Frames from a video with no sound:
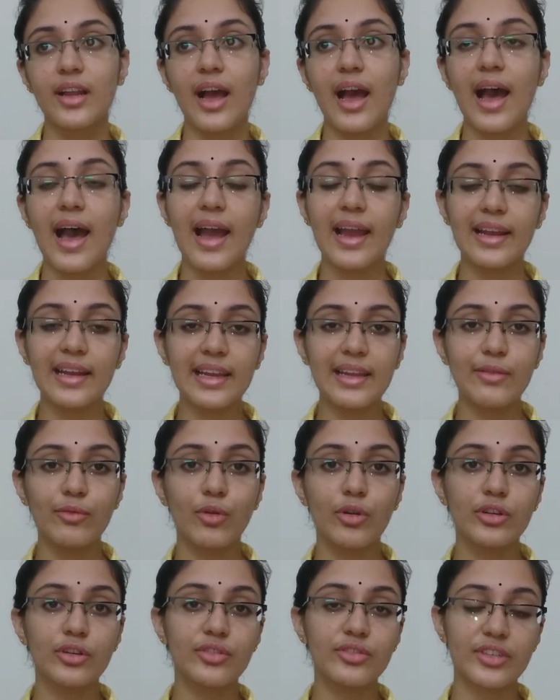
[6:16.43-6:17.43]
highly
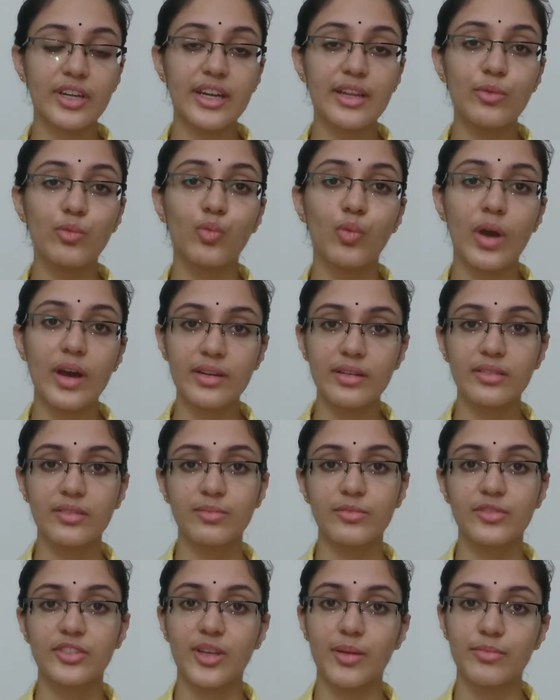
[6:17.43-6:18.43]
want to study
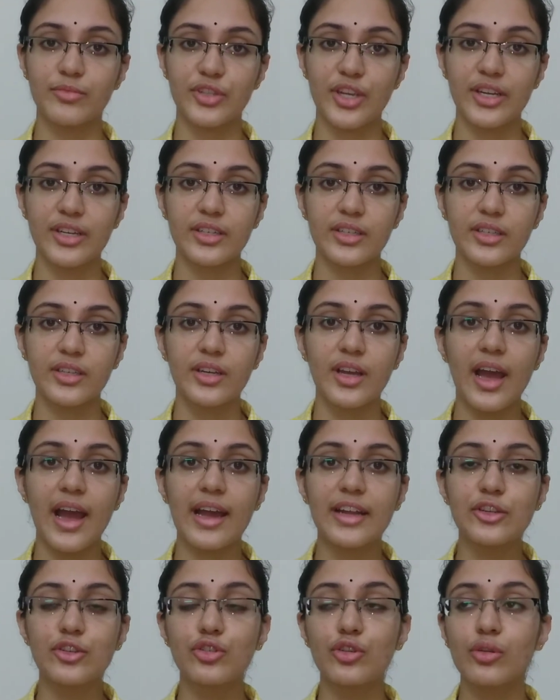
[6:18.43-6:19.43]
one subject
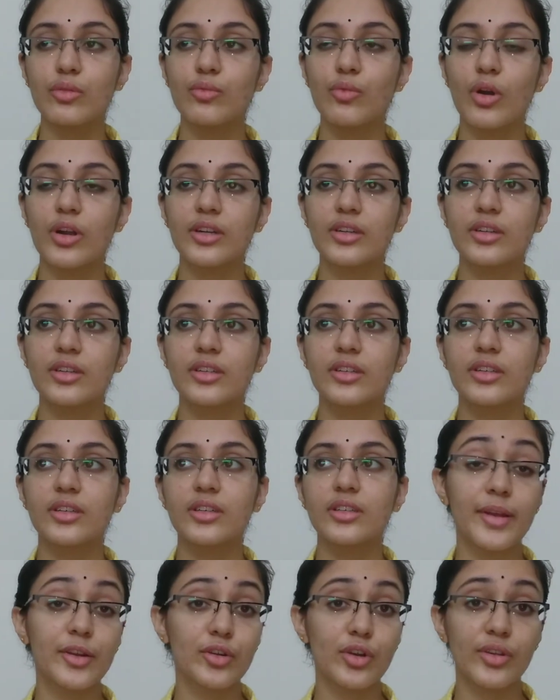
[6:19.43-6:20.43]
and you don't want to
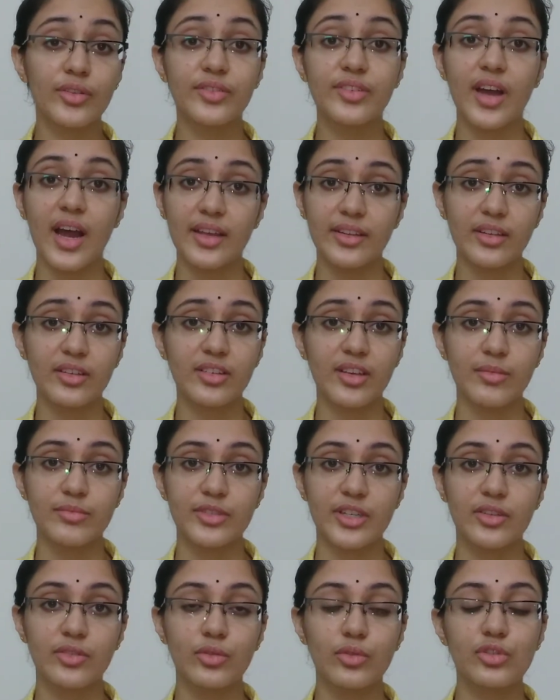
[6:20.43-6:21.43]
come across the other
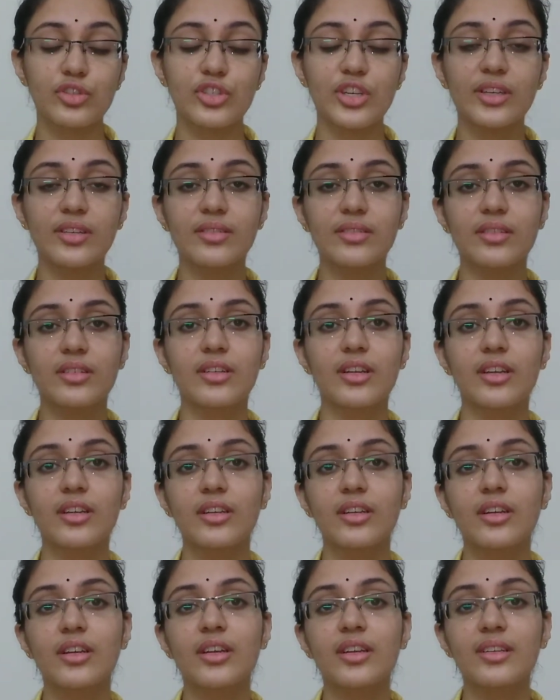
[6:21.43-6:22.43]
subject. So just
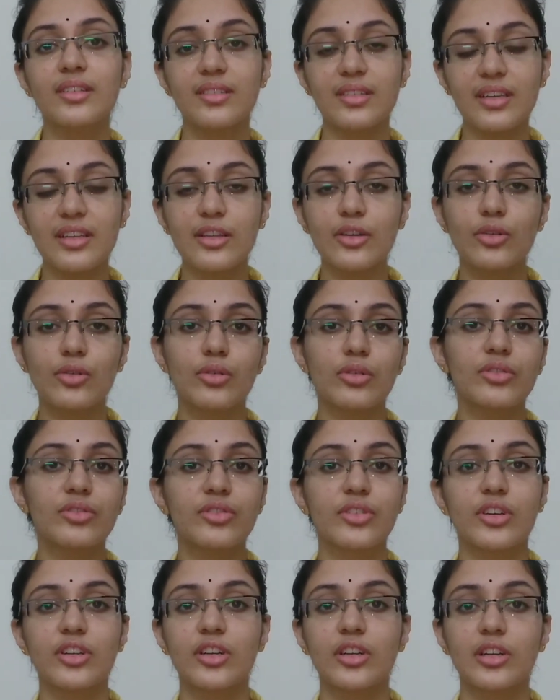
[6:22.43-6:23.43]
see the course
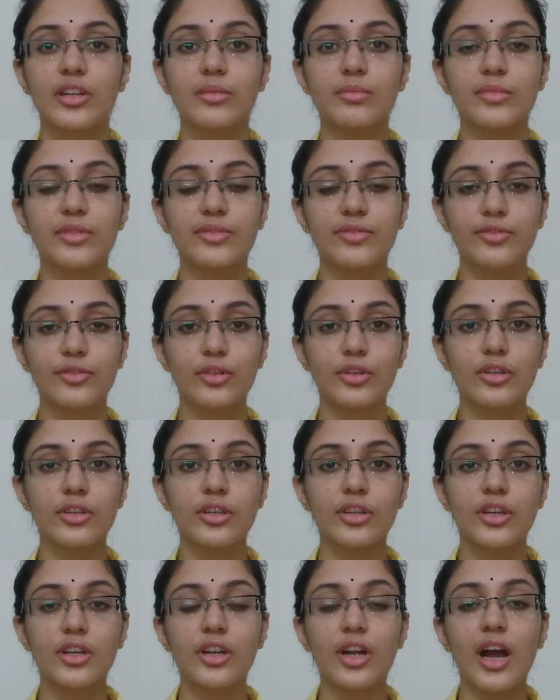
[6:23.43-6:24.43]
curriculum
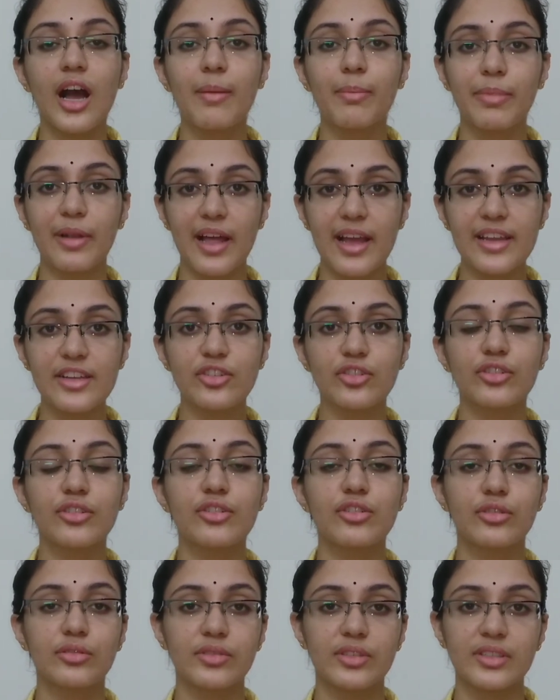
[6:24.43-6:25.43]
before applying to
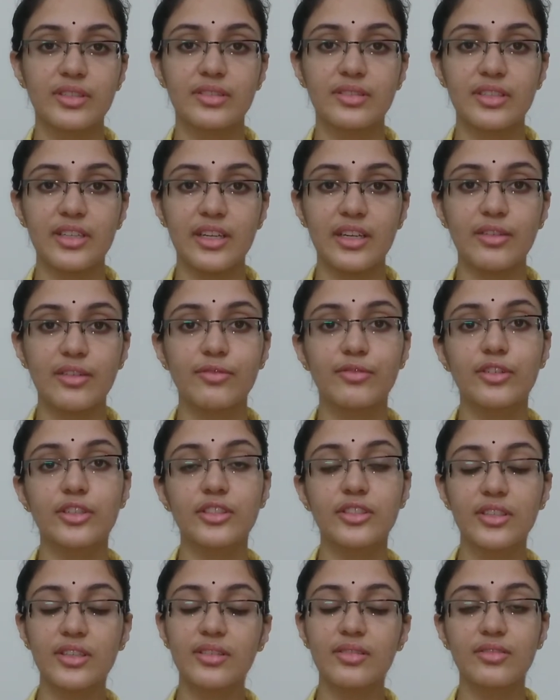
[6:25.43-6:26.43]
the university.
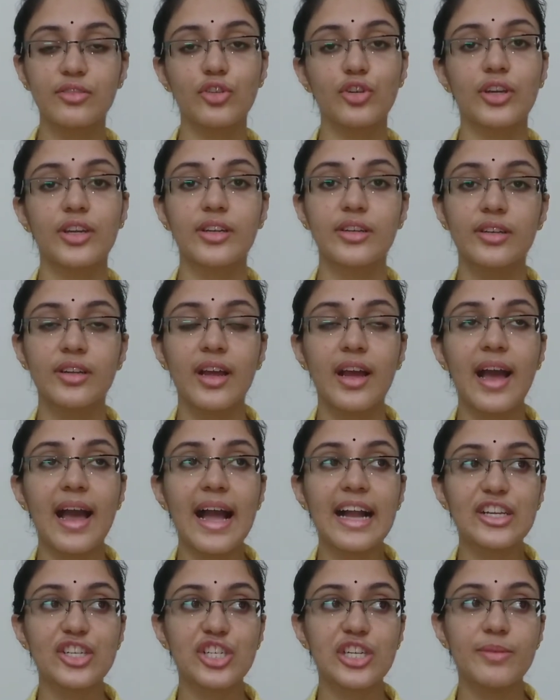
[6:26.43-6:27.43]
For this, you can
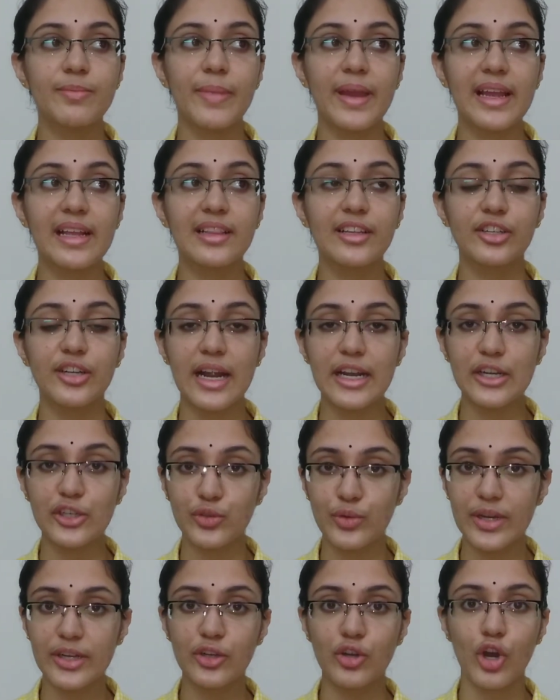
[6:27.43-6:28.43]
actually mail the
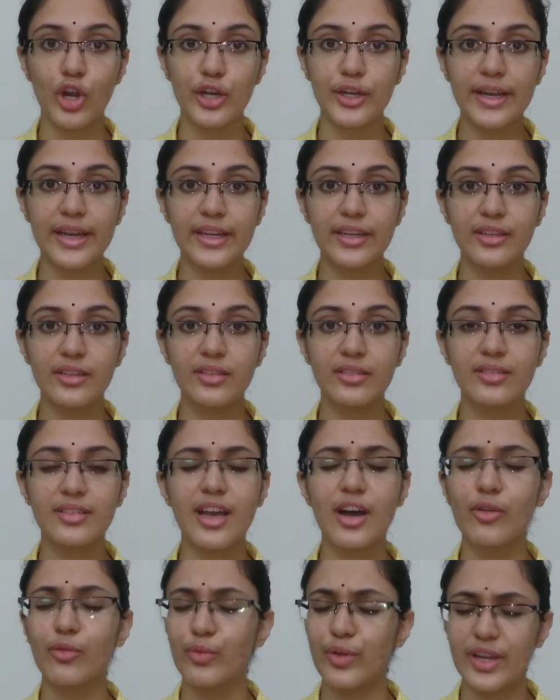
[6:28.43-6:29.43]
graduate coordinators. They
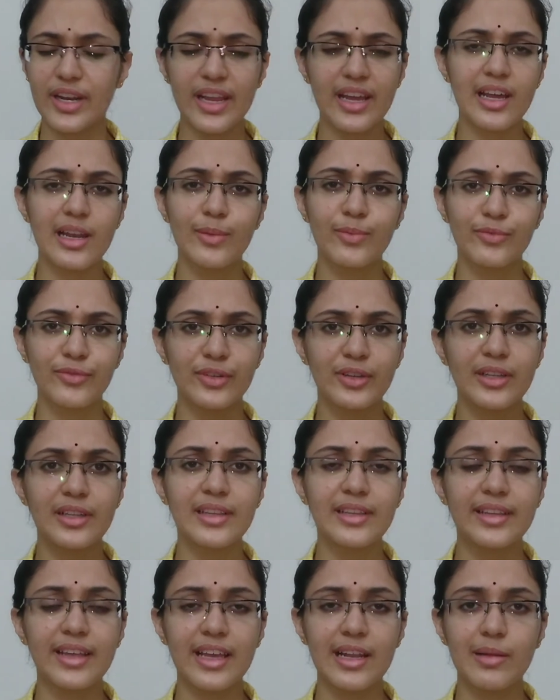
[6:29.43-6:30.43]
are very
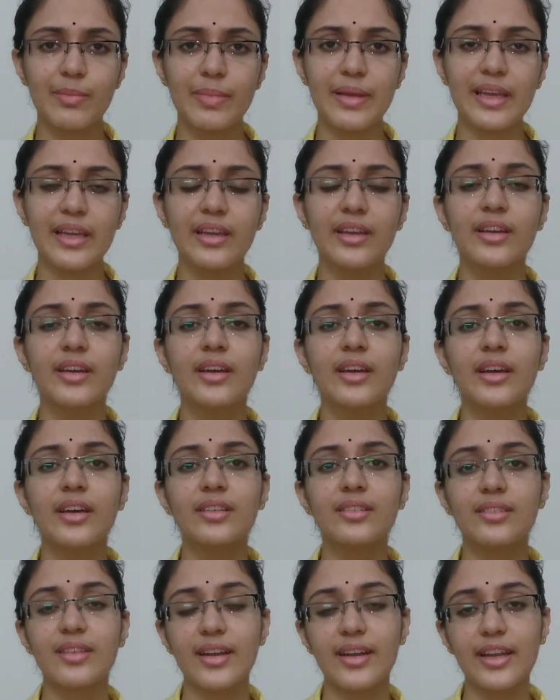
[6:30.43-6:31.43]
helpful. They'll be
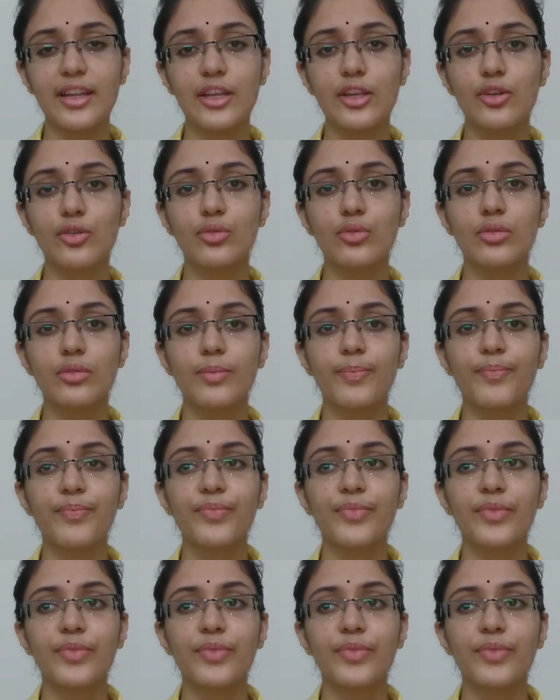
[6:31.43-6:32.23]
sending you